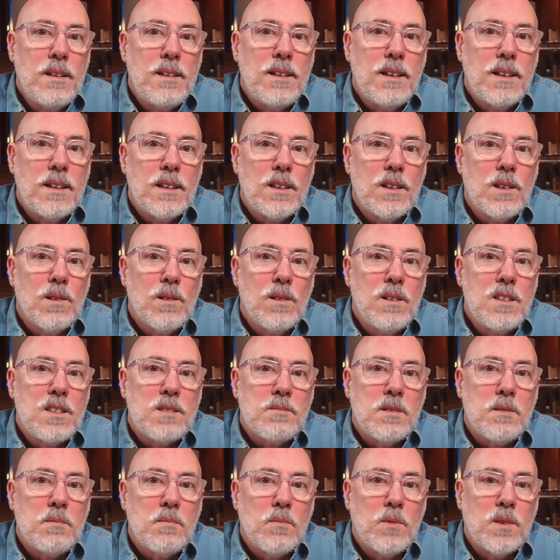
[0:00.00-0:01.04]
and
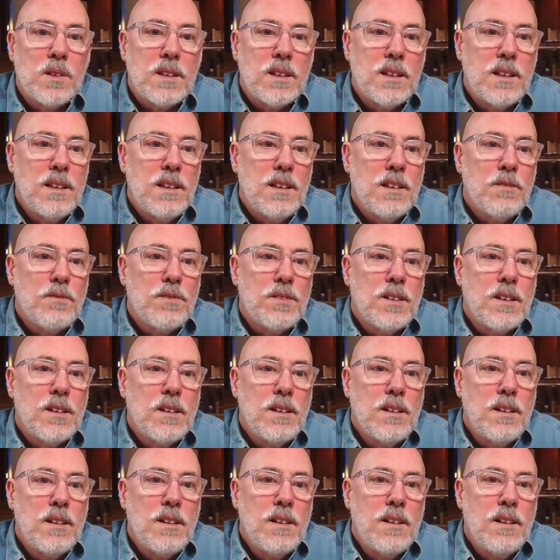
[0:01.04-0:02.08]
encouragement with a gift.
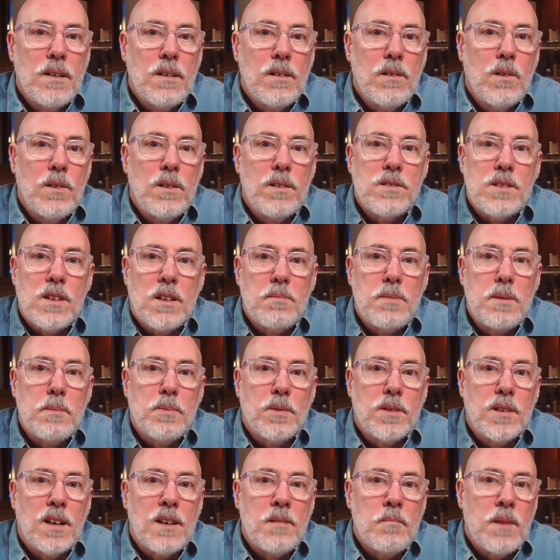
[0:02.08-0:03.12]
Or there's other
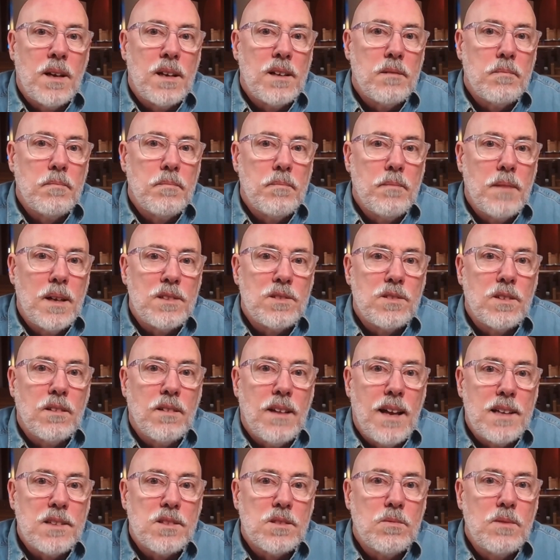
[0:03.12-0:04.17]
people that I met, mentioned
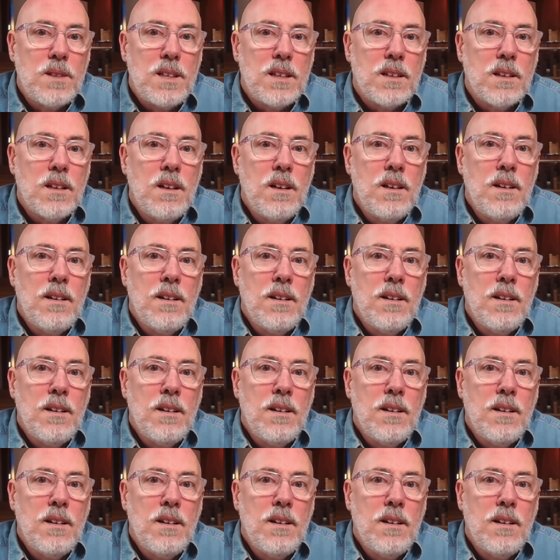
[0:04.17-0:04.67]
last week.